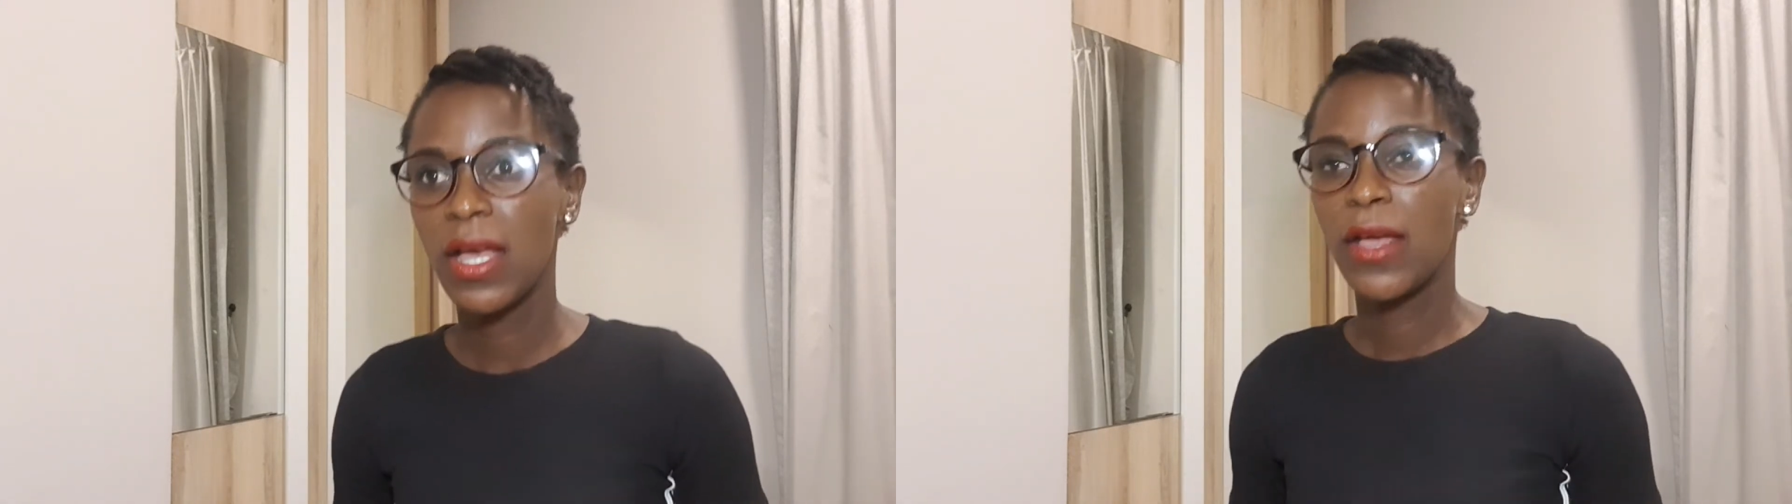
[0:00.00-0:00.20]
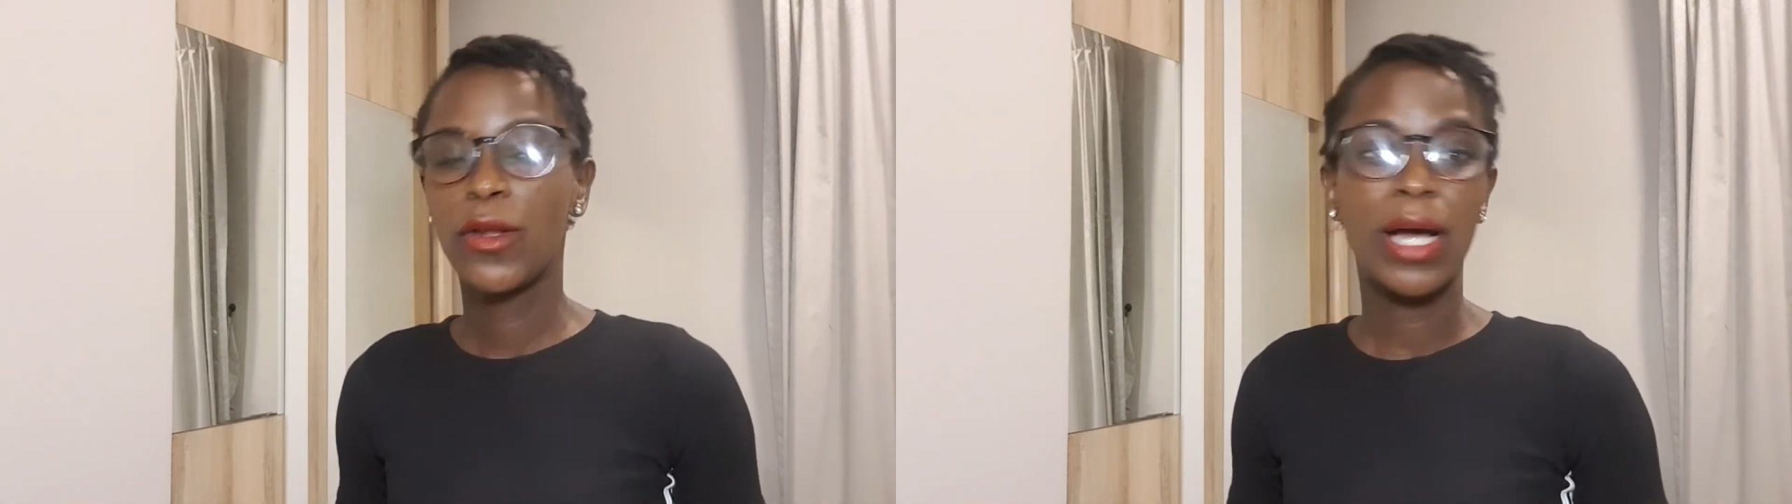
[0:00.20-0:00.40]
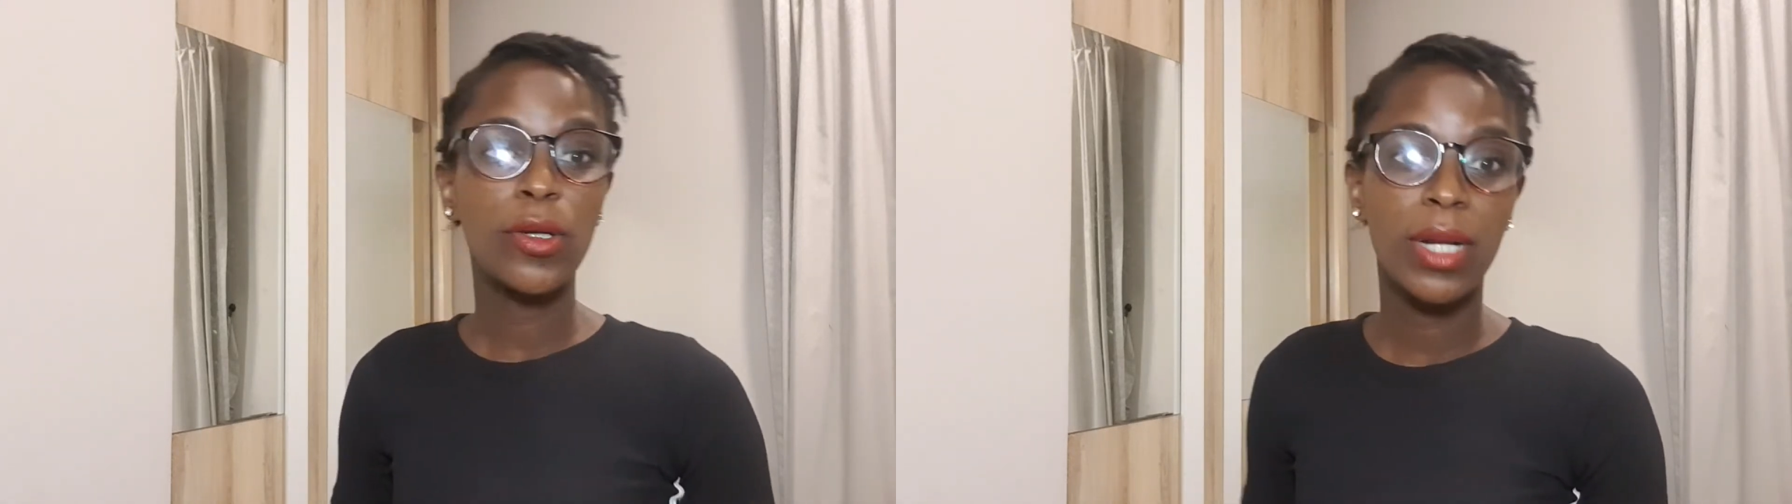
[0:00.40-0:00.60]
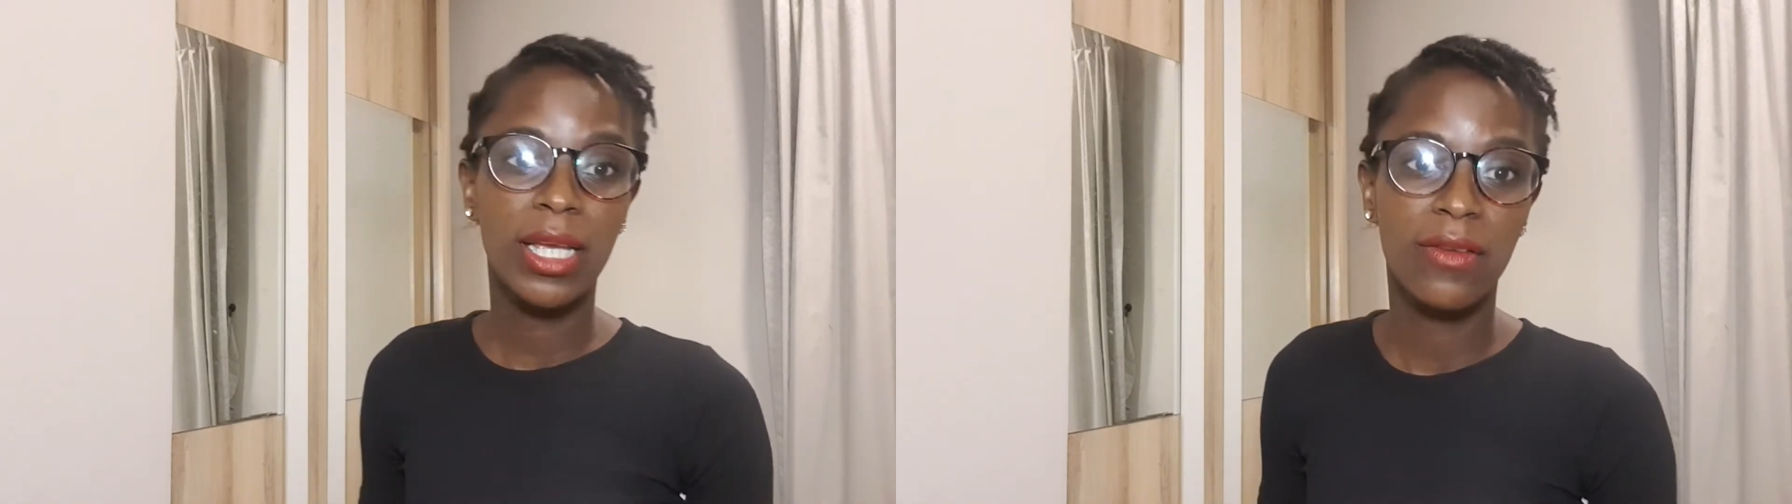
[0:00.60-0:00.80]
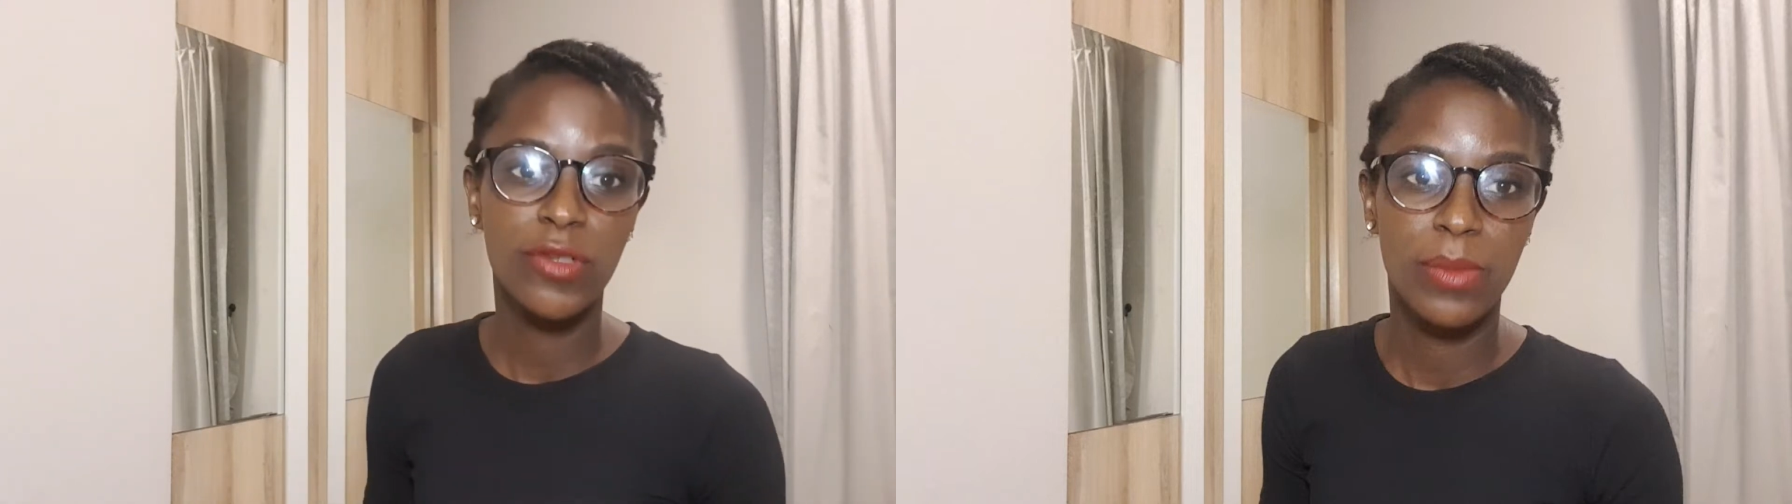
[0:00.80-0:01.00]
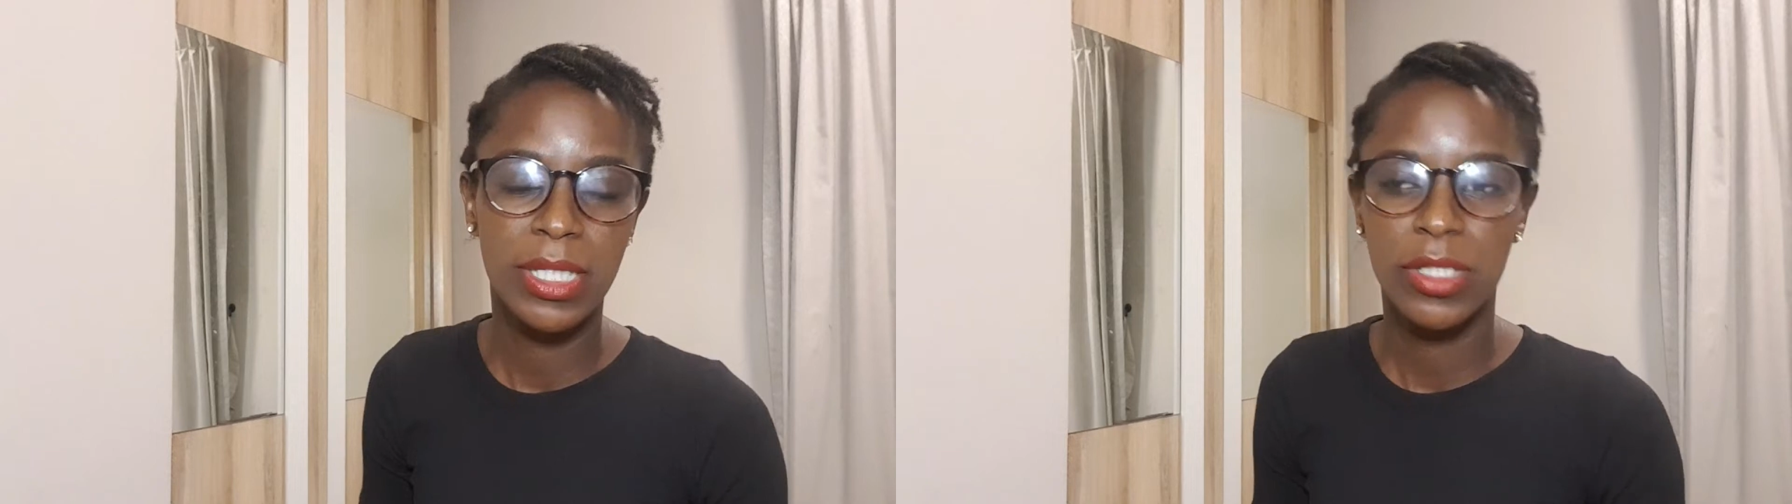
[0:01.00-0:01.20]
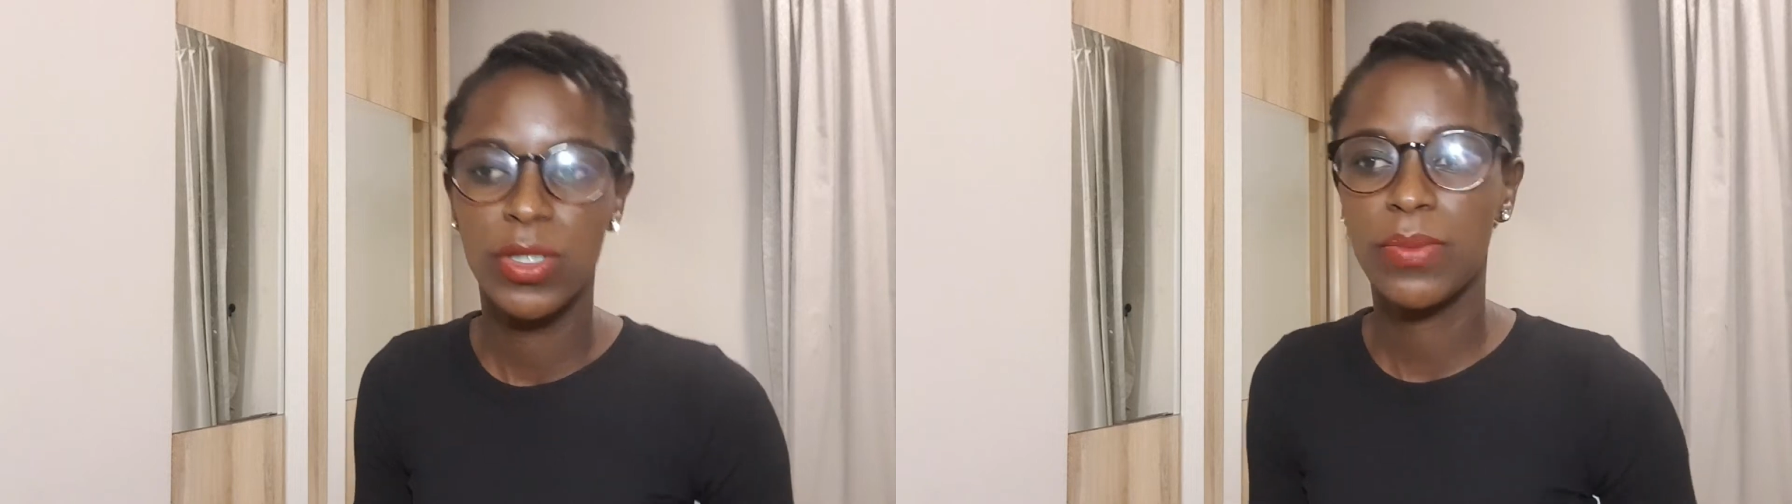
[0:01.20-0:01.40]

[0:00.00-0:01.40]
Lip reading: I don't want to give too much into it,